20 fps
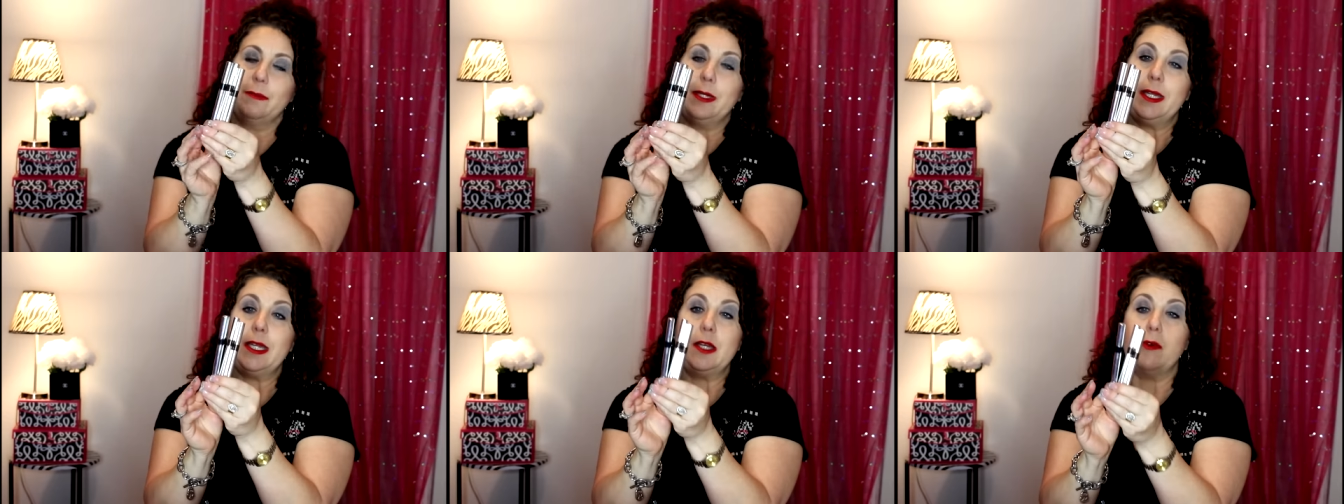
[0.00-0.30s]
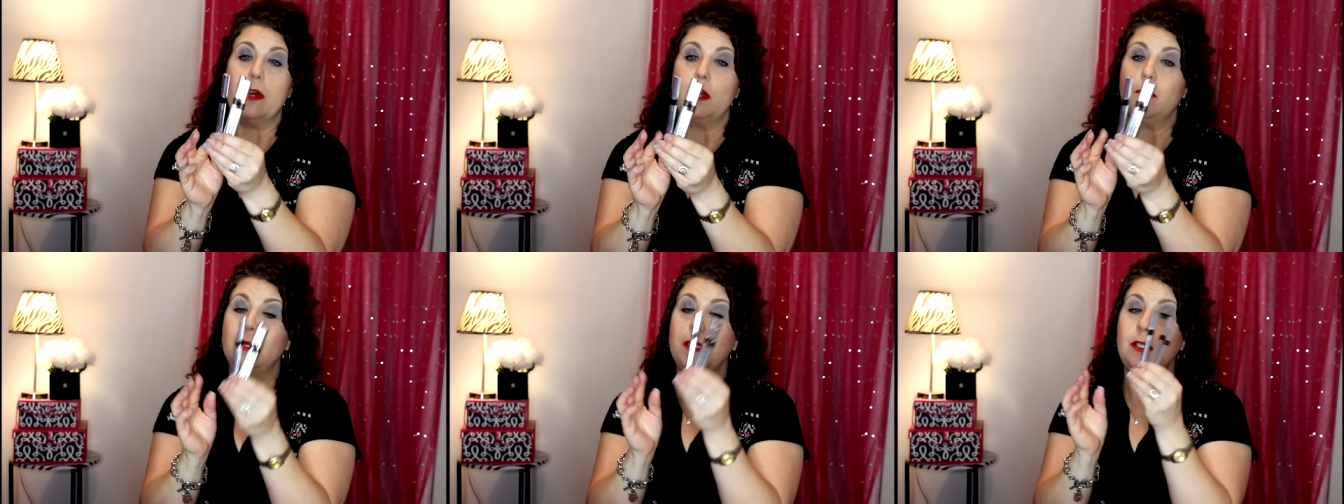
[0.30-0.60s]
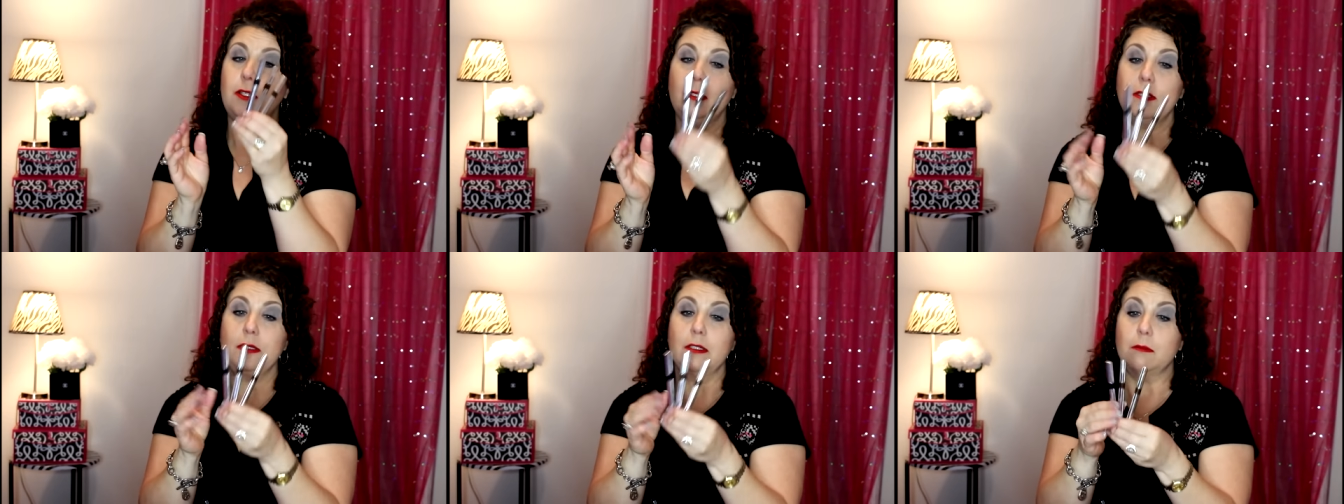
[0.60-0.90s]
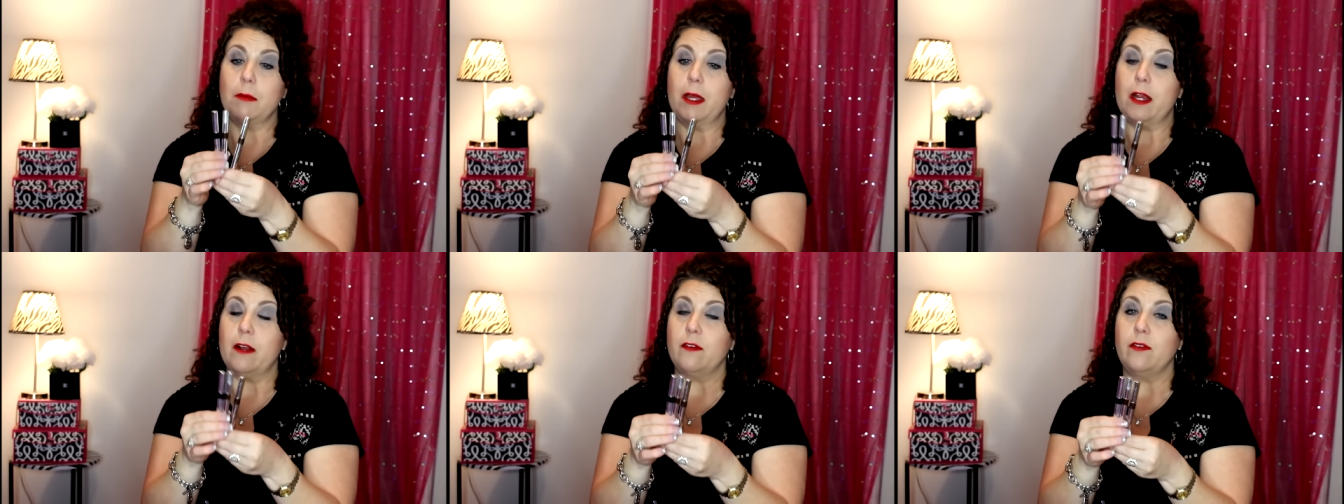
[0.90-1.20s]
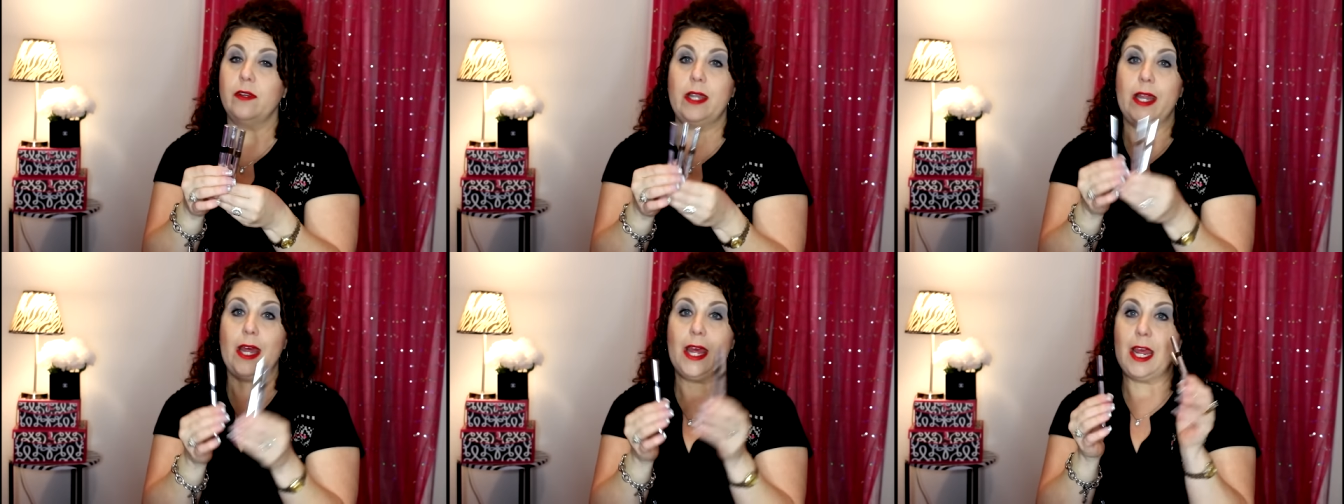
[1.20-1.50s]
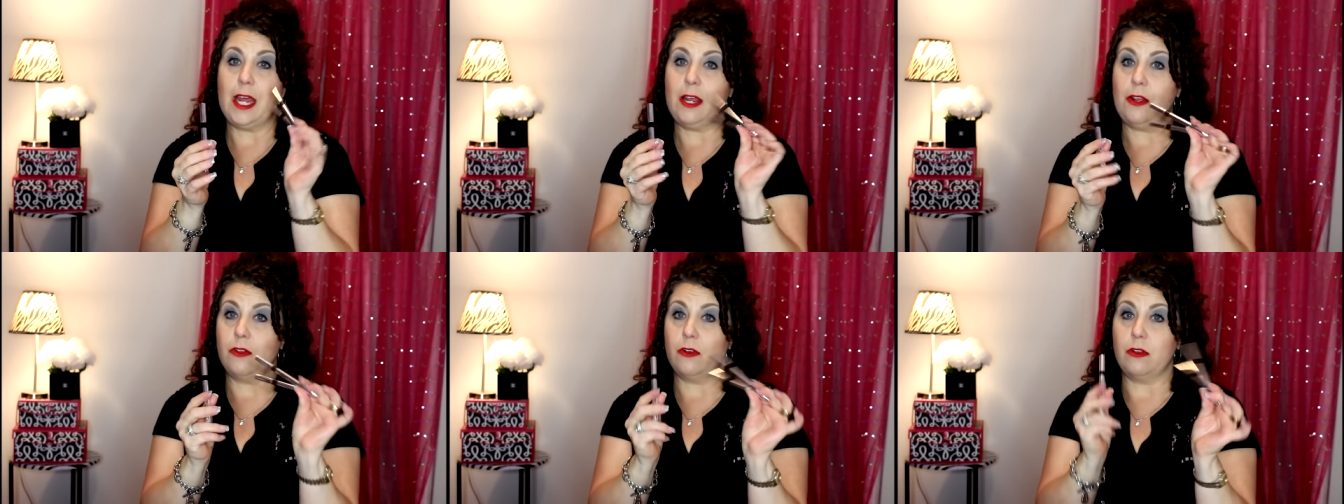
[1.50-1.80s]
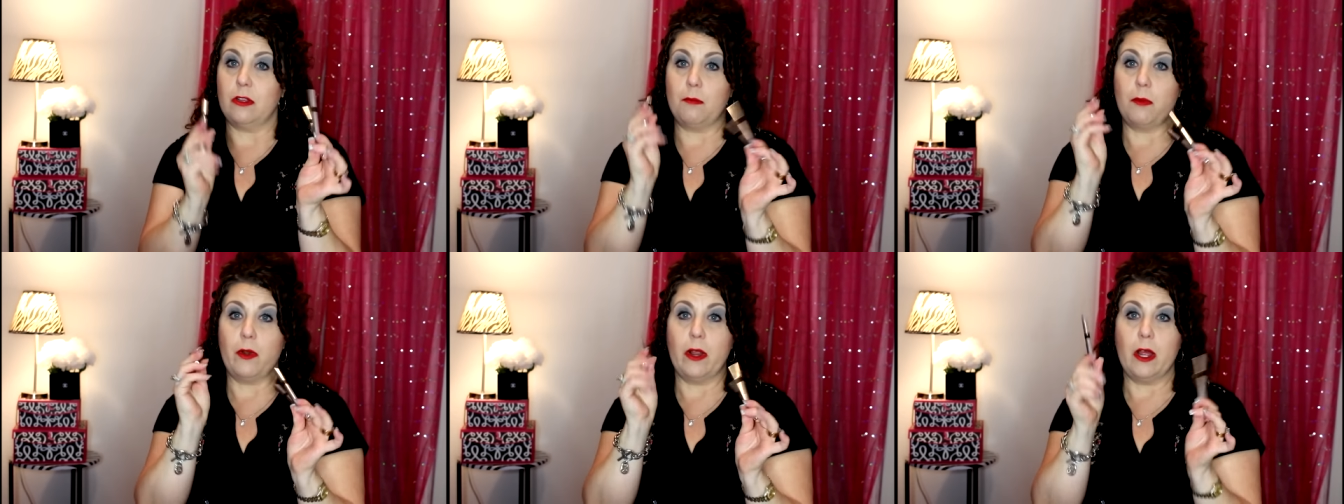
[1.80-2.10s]
But anyway, I've been using them every day,
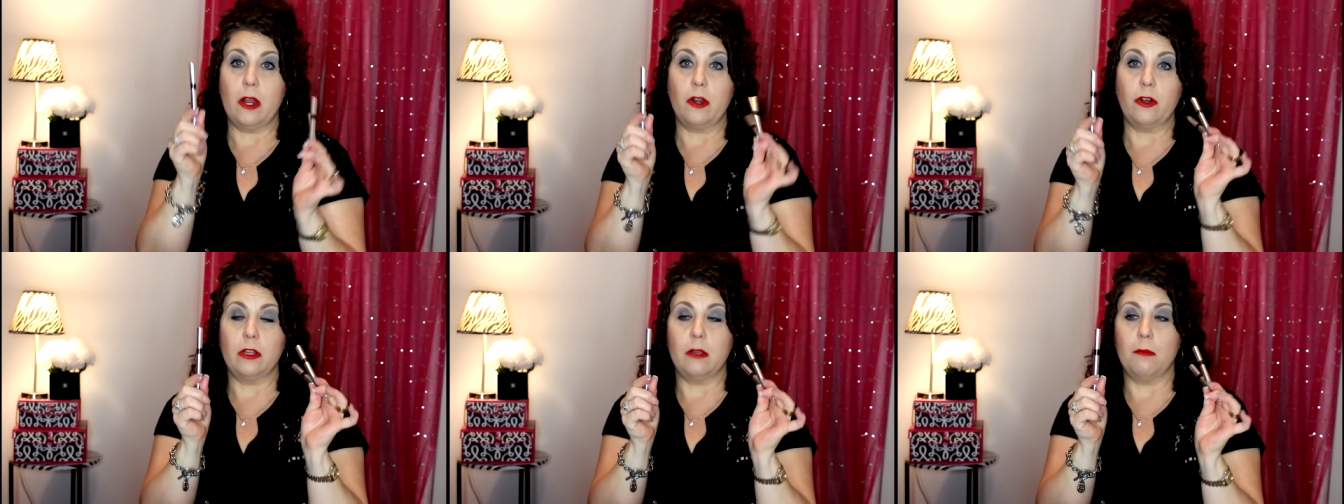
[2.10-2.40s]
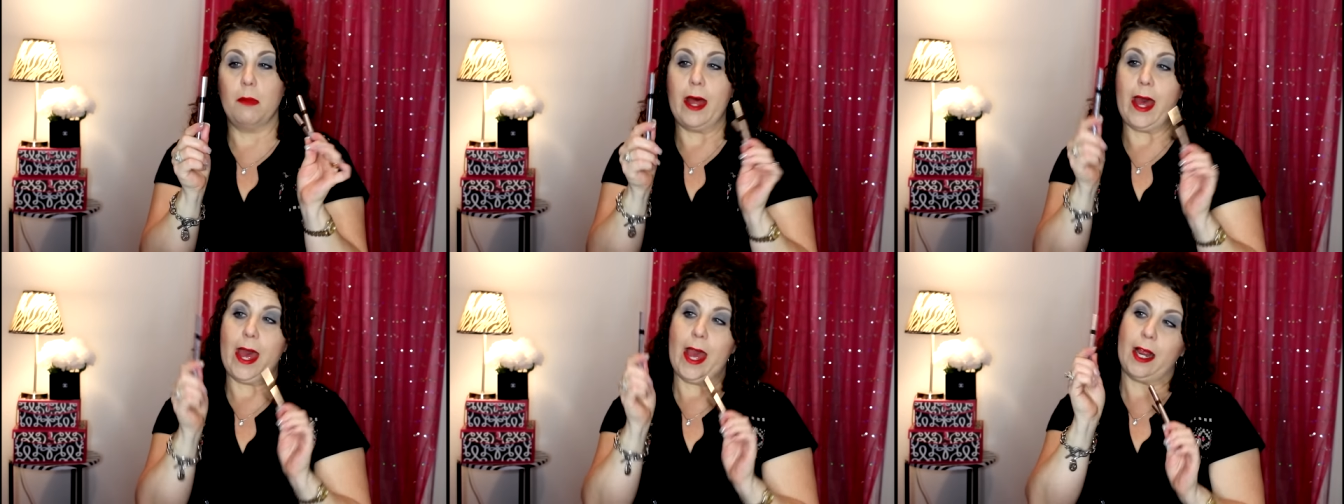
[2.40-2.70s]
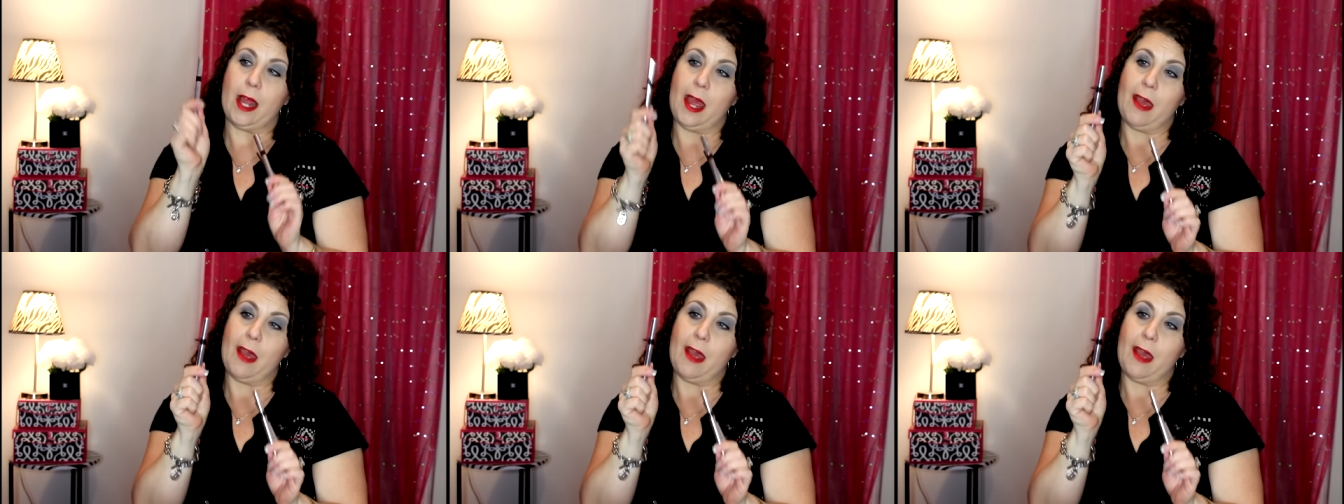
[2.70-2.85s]
either the brown or the black.